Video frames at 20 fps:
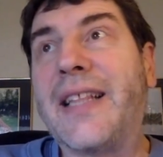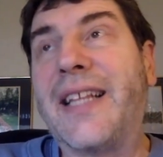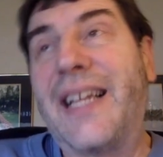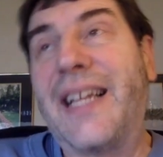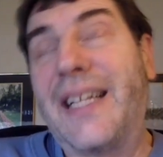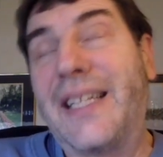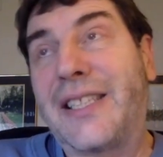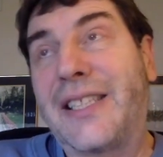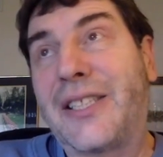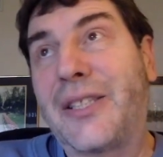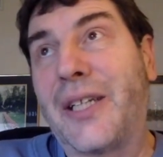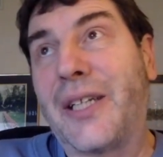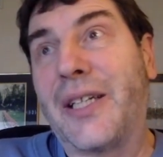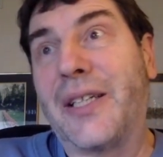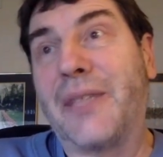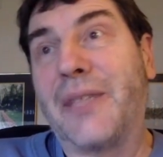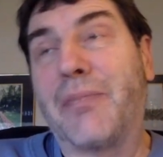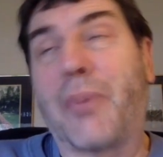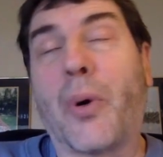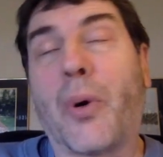it's
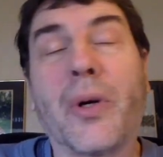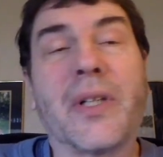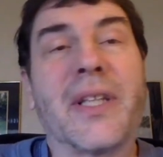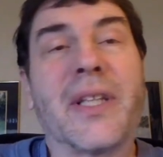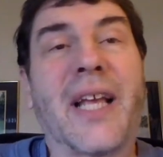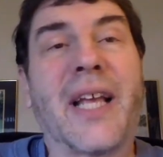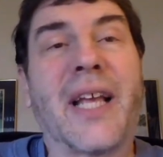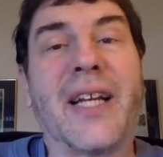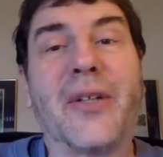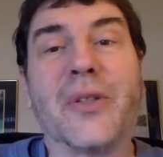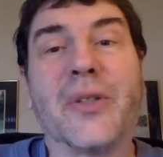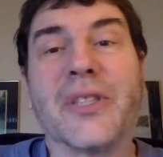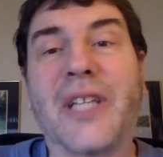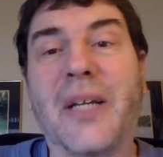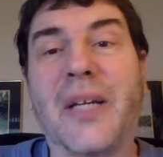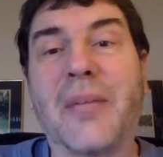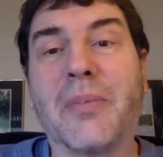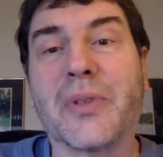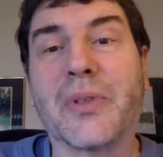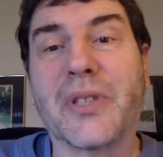important that he was
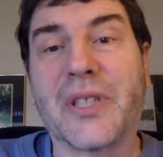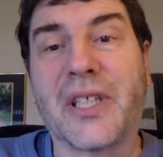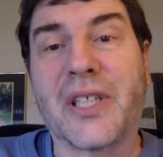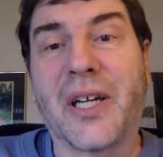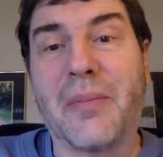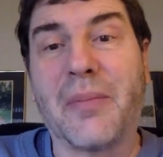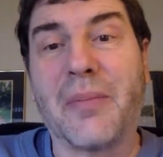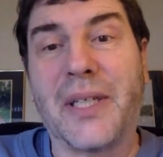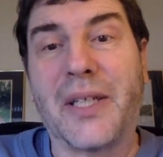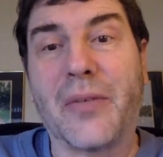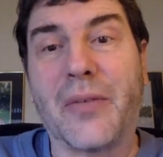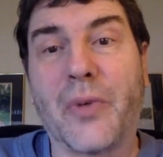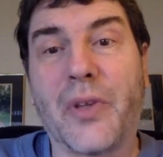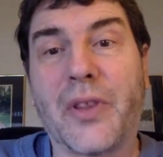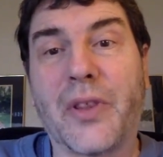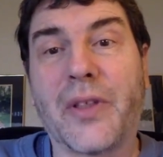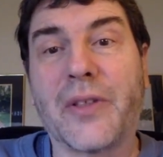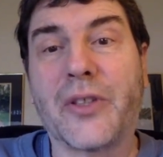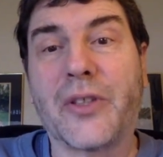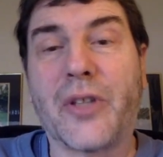able to come in
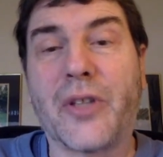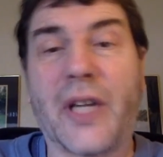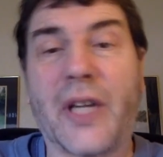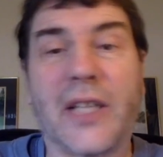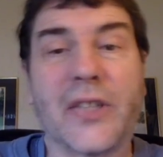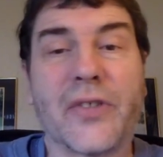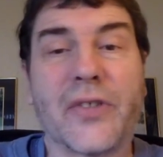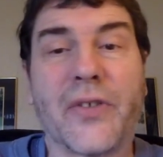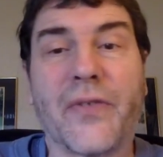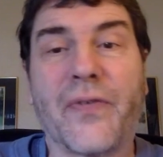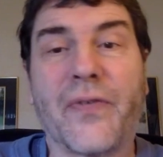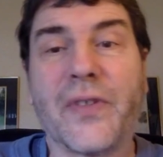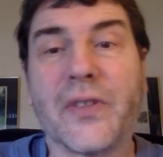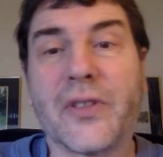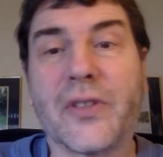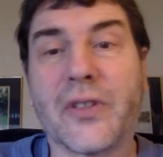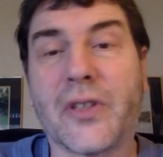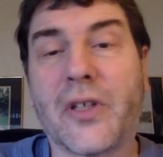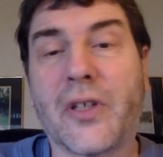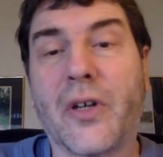with the transfer of
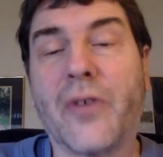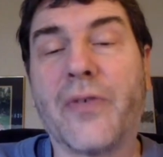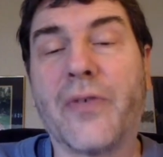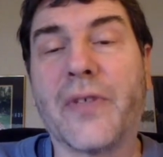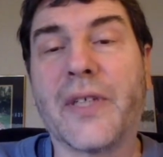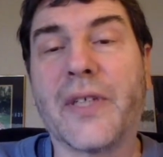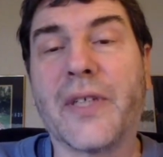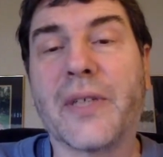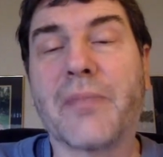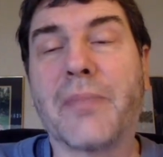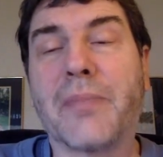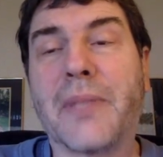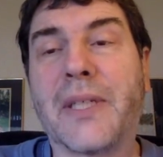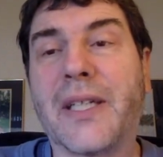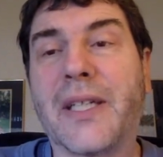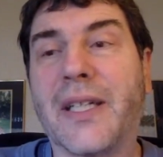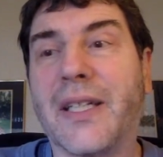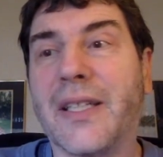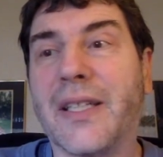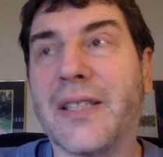Phil Jakovic
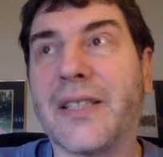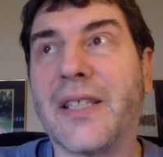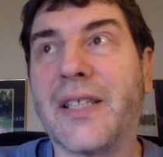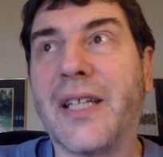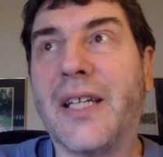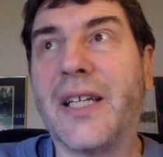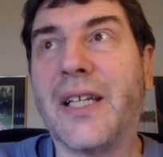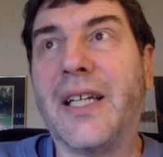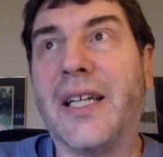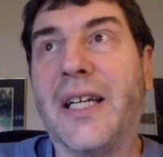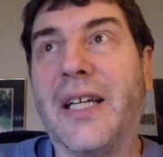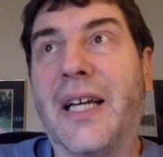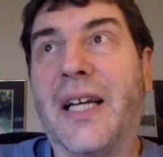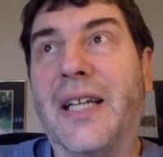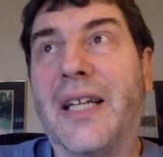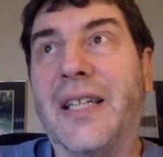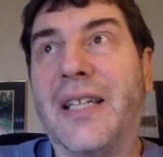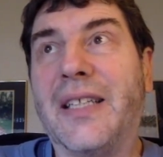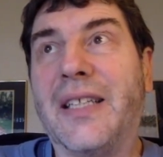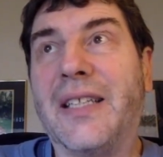because
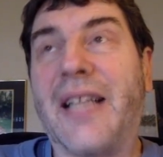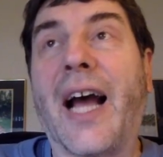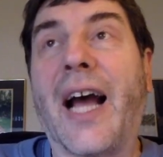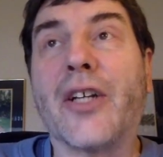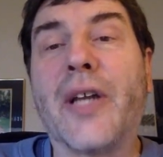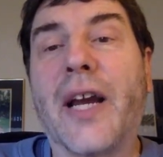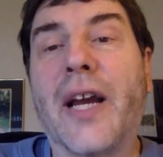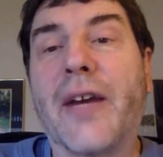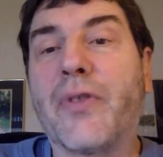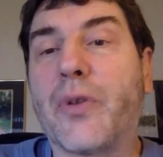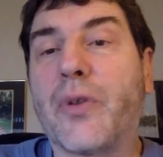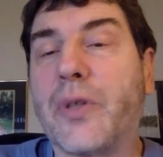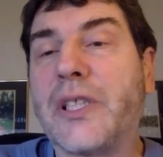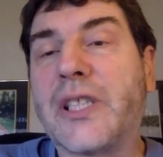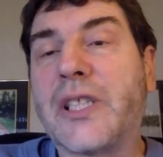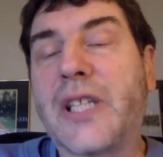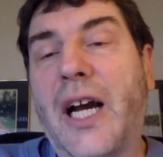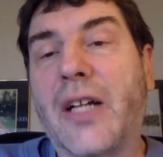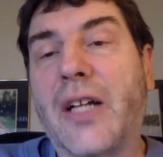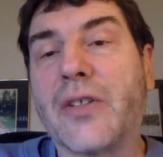now you have three
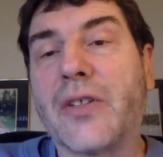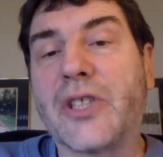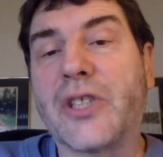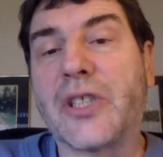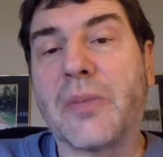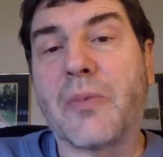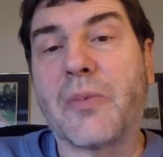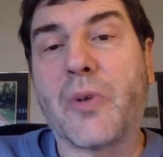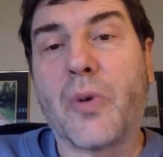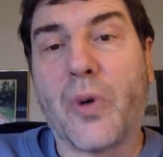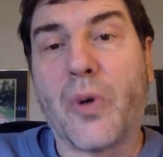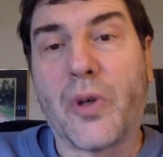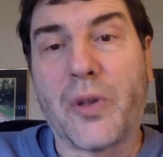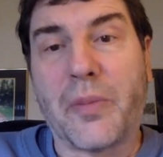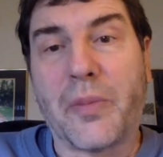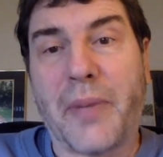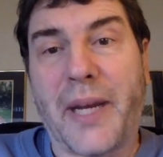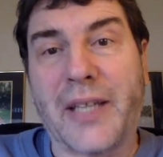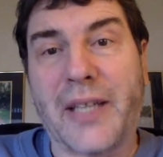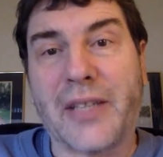scholarship
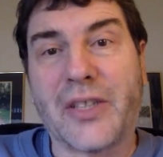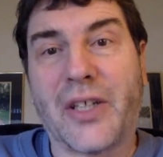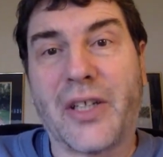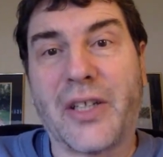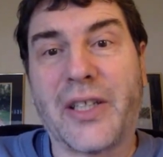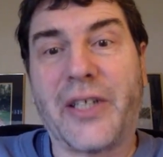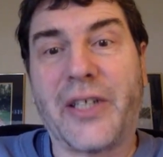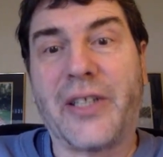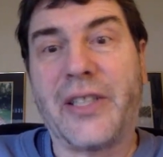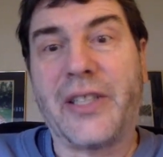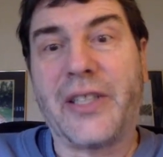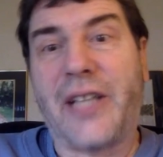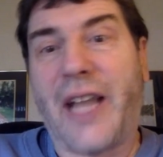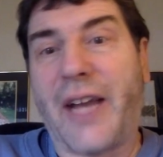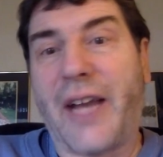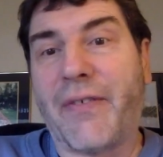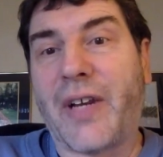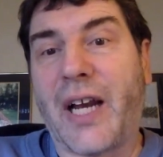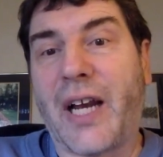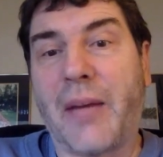quarterbacks on there and you
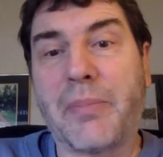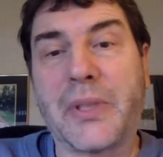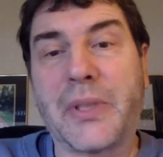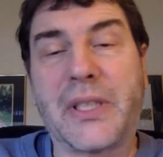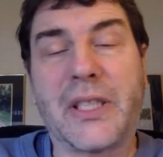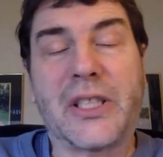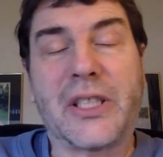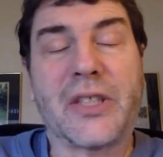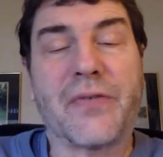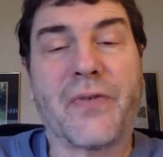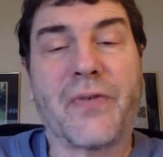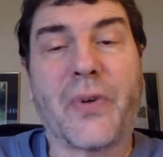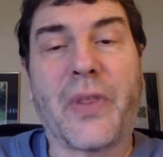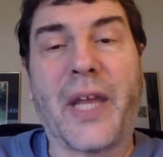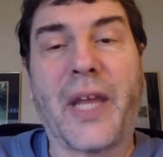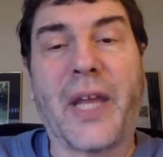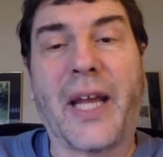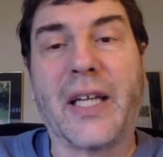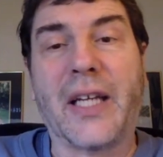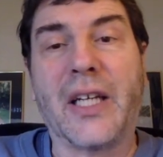have competition for
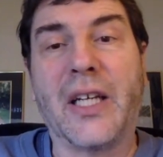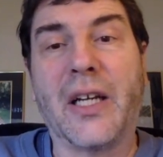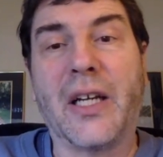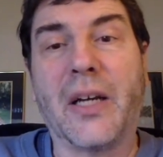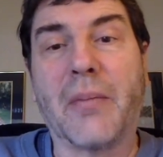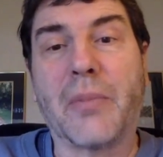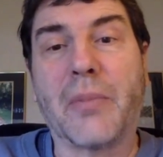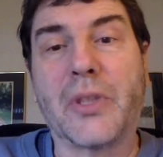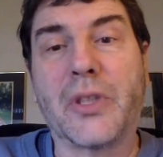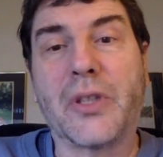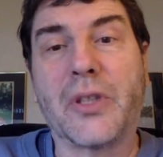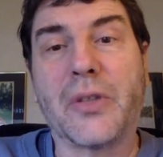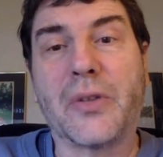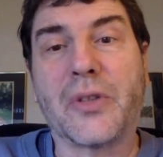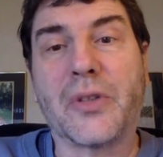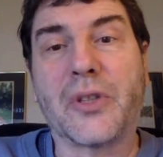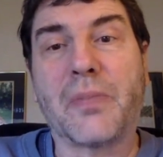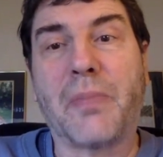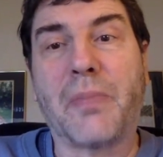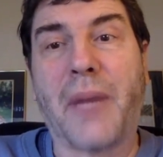that number two
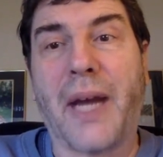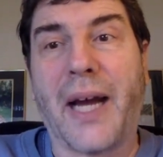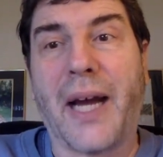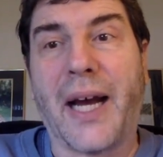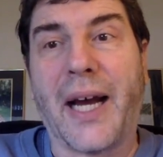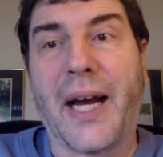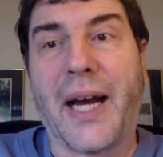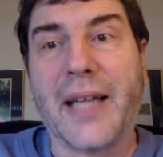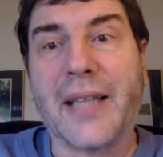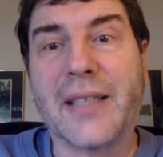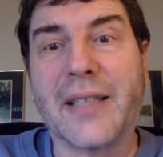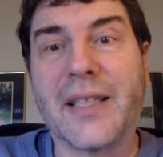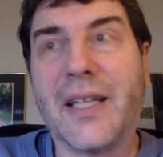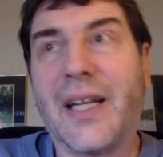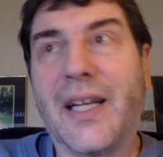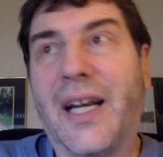spot.